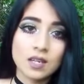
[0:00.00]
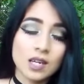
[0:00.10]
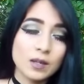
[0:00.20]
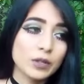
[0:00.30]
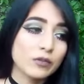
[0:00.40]

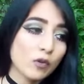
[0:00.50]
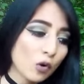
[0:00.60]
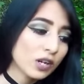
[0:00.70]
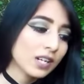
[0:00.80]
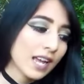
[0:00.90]
And
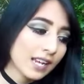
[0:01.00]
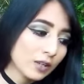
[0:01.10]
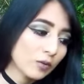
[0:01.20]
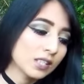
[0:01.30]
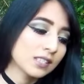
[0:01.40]
before
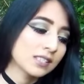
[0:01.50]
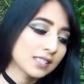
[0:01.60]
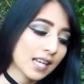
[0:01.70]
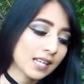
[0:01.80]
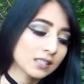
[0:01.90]
anyone
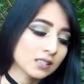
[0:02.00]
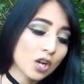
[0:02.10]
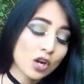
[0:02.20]
says,